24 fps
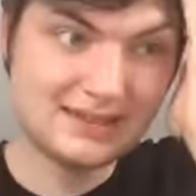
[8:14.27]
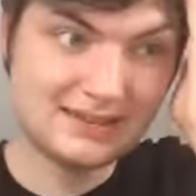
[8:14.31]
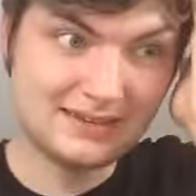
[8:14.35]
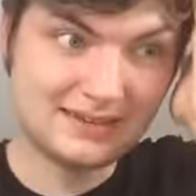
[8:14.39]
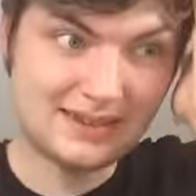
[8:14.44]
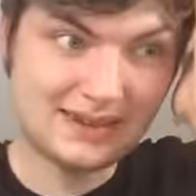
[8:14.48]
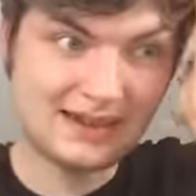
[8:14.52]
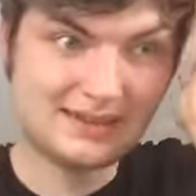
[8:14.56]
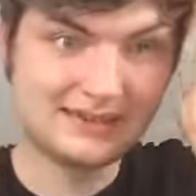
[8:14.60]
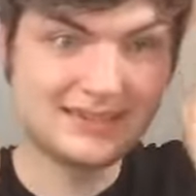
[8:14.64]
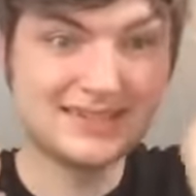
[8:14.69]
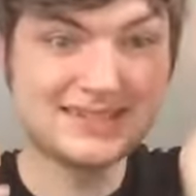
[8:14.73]

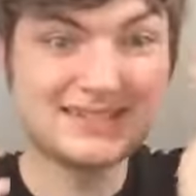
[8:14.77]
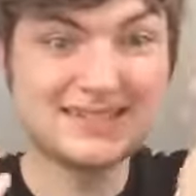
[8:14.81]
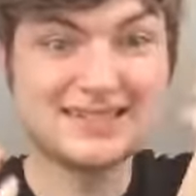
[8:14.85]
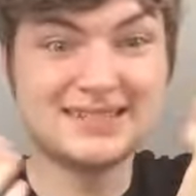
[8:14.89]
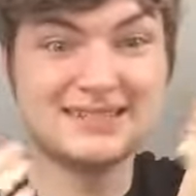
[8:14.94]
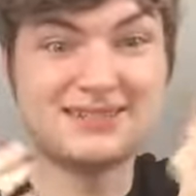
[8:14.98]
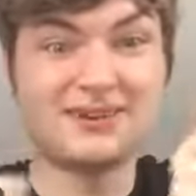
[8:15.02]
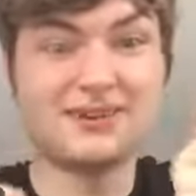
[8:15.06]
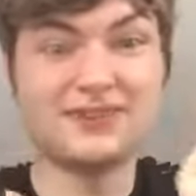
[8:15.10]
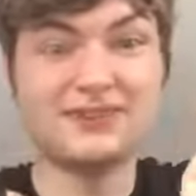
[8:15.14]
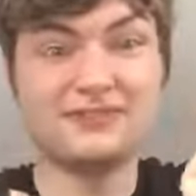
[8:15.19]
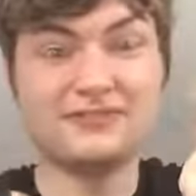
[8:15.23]
Now, this is
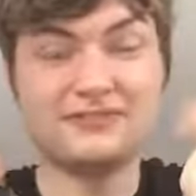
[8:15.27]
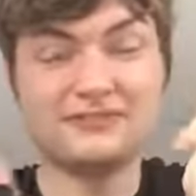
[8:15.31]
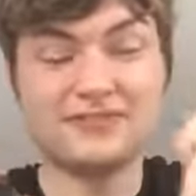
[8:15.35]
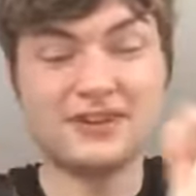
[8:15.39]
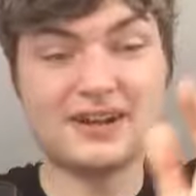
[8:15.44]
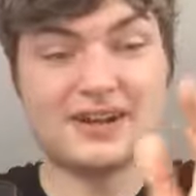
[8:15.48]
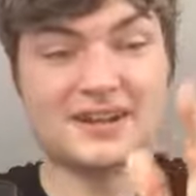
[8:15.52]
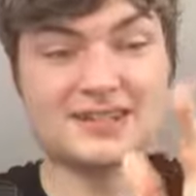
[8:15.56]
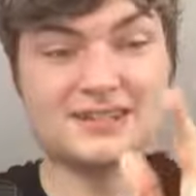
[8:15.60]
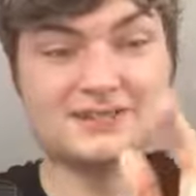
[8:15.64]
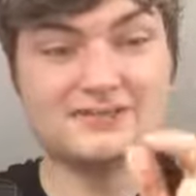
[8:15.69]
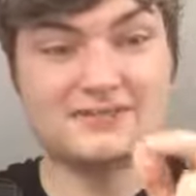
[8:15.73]
not the
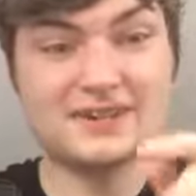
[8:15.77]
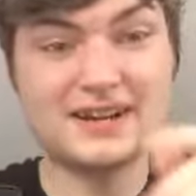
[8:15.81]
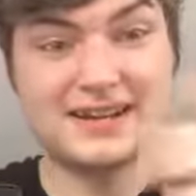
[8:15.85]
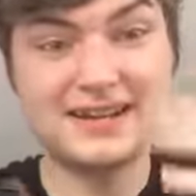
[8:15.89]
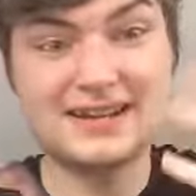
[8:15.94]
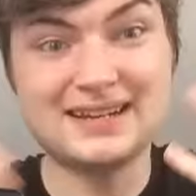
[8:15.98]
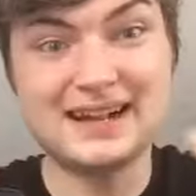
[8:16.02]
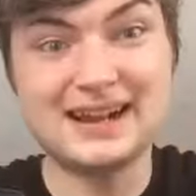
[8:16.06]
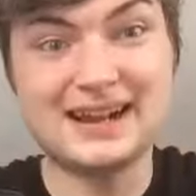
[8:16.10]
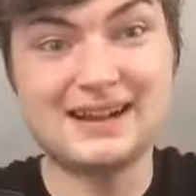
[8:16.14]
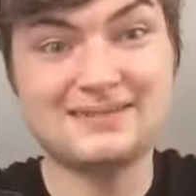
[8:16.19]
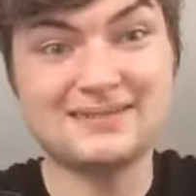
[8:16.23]
first
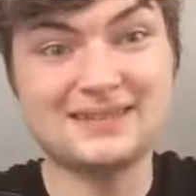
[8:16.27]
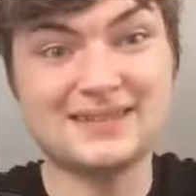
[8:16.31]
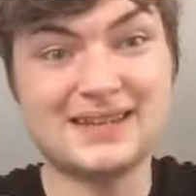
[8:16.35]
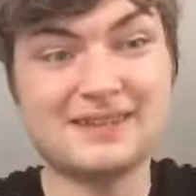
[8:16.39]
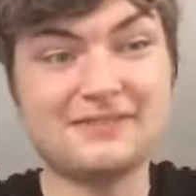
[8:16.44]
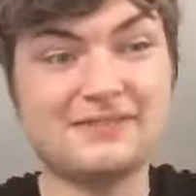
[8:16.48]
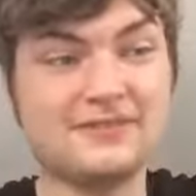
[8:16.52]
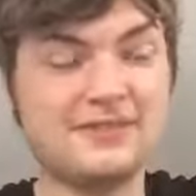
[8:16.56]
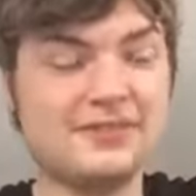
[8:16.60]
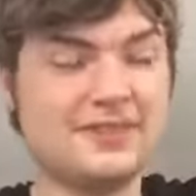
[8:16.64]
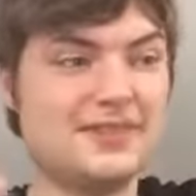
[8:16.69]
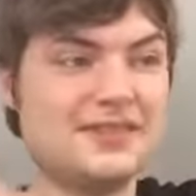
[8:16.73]
fake-out
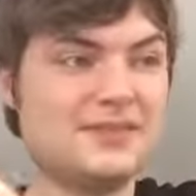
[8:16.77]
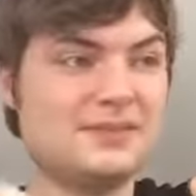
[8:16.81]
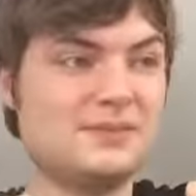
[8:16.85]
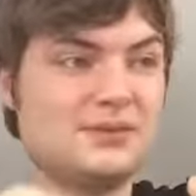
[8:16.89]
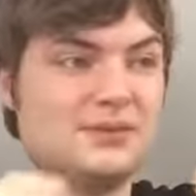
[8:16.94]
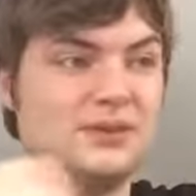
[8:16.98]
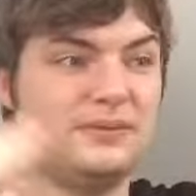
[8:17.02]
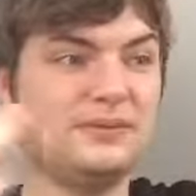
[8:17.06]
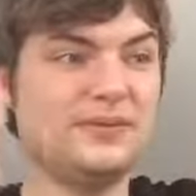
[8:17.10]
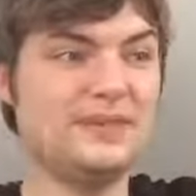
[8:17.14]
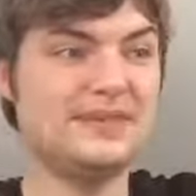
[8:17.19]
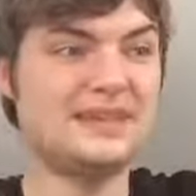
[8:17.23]
death in these
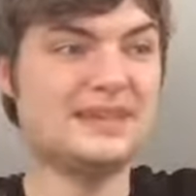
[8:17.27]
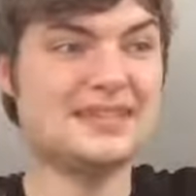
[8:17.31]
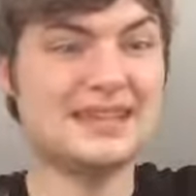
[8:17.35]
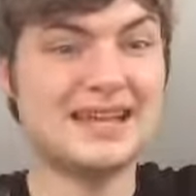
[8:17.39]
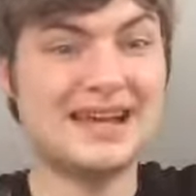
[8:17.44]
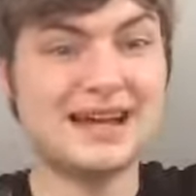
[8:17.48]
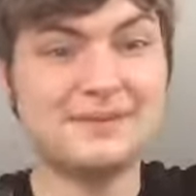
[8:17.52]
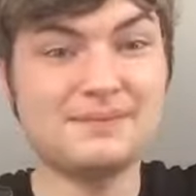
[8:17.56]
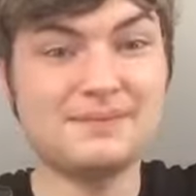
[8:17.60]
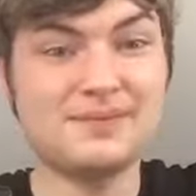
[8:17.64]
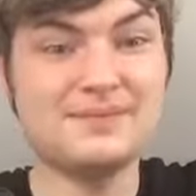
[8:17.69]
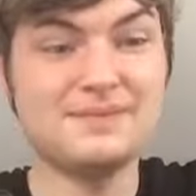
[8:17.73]
movies. It's
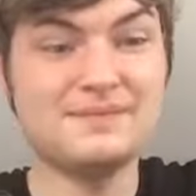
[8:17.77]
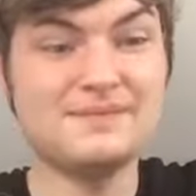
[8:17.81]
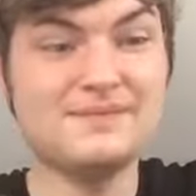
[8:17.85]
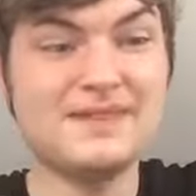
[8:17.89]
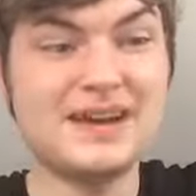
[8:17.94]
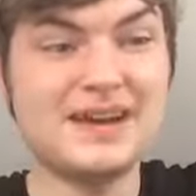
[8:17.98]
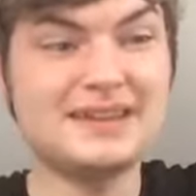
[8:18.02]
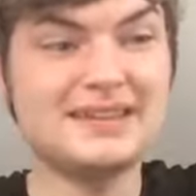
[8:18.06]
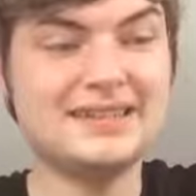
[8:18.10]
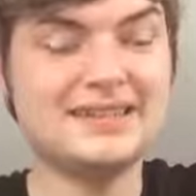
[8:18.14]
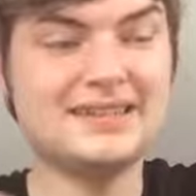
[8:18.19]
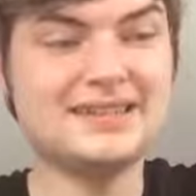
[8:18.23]
happened
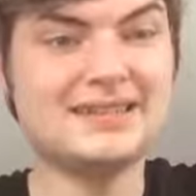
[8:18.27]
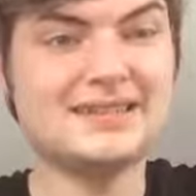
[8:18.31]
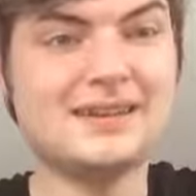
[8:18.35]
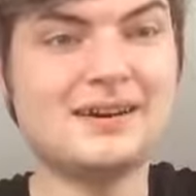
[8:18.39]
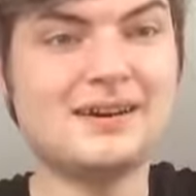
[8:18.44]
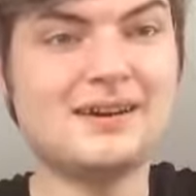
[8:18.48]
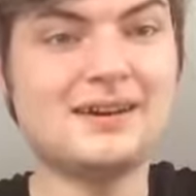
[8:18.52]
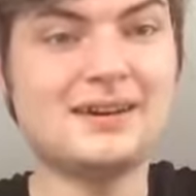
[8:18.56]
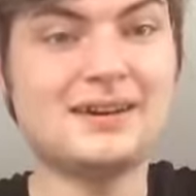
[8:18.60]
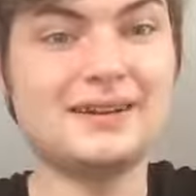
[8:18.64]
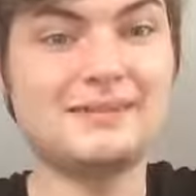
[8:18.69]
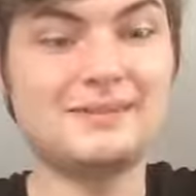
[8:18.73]
many
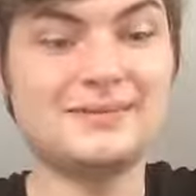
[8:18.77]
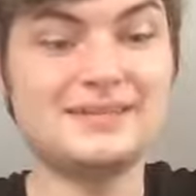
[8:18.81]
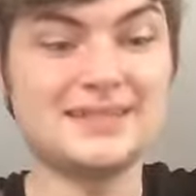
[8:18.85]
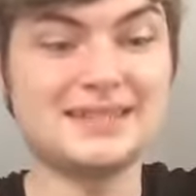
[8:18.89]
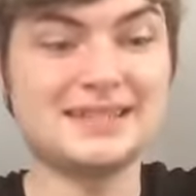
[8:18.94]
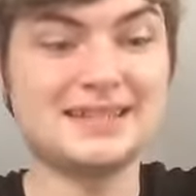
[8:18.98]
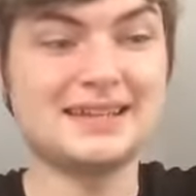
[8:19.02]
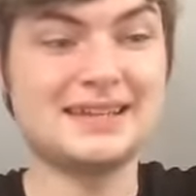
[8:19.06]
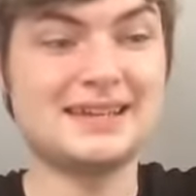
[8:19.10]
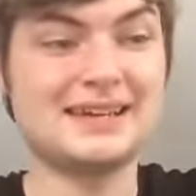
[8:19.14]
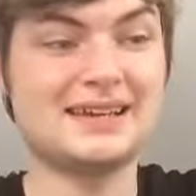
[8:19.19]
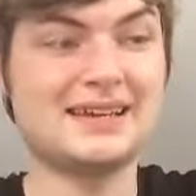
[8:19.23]

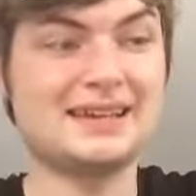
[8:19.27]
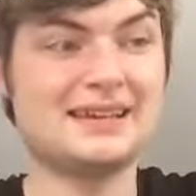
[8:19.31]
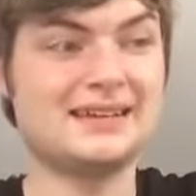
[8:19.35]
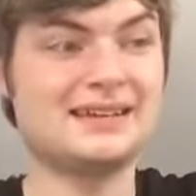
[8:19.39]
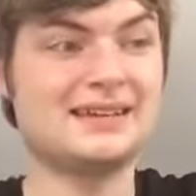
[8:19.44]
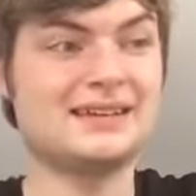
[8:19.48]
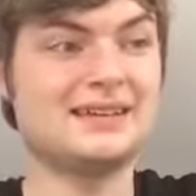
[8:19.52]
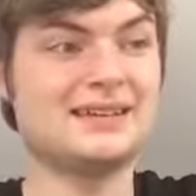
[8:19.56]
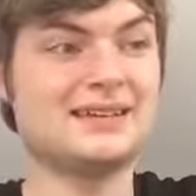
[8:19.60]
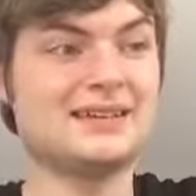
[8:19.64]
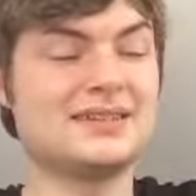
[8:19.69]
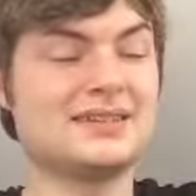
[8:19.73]
times
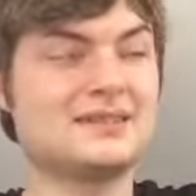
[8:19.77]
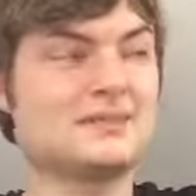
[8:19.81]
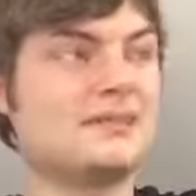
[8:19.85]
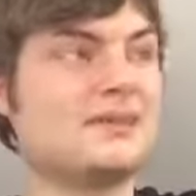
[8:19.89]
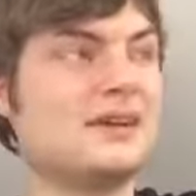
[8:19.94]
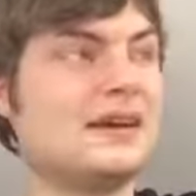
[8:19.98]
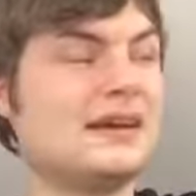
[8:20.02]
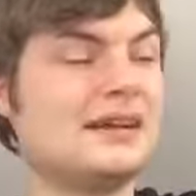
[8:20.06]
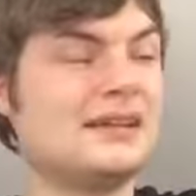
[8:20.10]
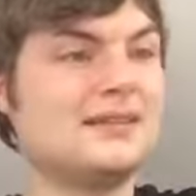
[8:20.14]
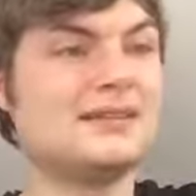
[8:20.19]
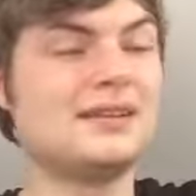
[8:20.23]
as
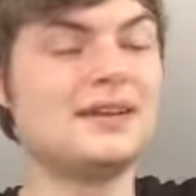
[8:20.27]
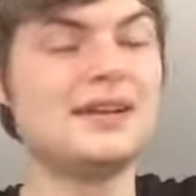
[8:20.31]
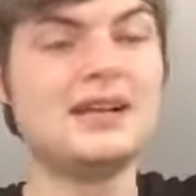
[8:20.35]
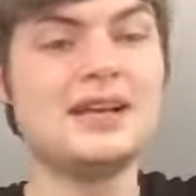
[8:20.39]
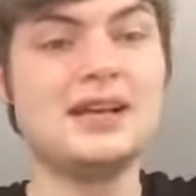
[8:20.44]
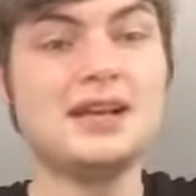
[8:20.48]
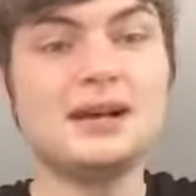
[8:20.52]
well.